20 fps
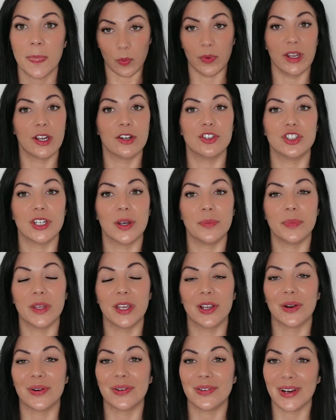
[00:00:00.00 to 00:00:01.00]
We are
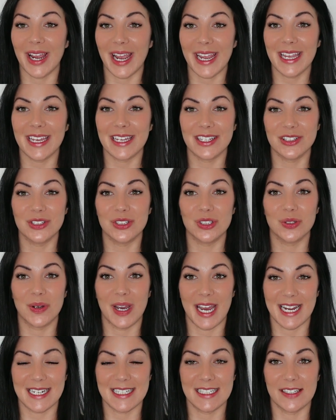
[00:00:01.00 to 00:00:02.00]
jumping right into
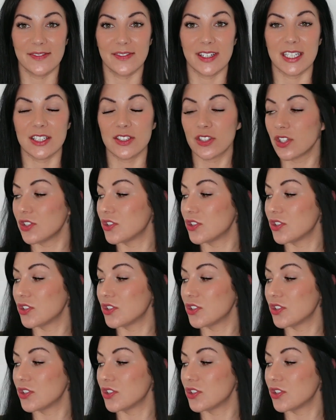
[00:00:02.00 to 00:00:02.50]
activities.